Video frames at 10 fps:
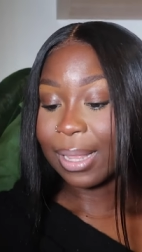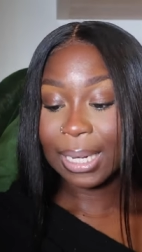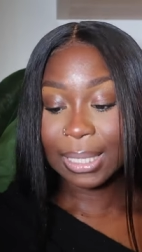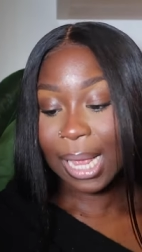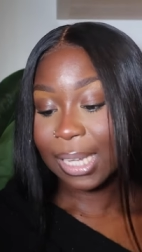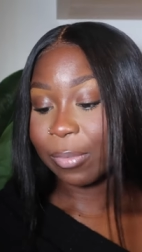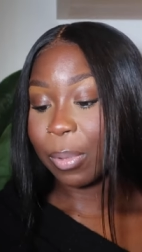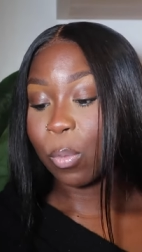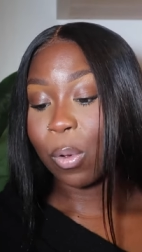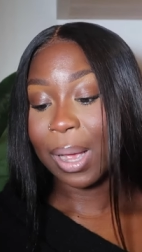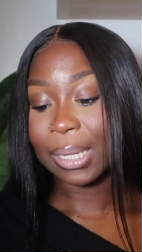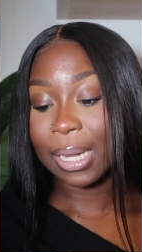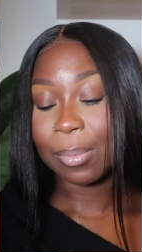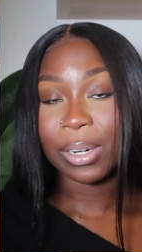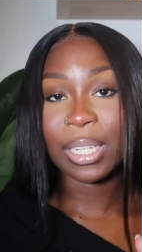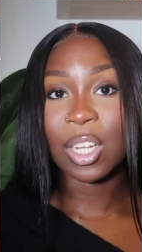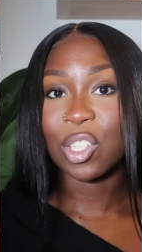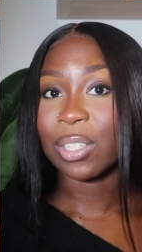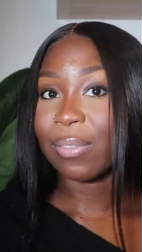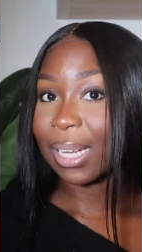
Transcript: Their designs have been worn by celebrities such as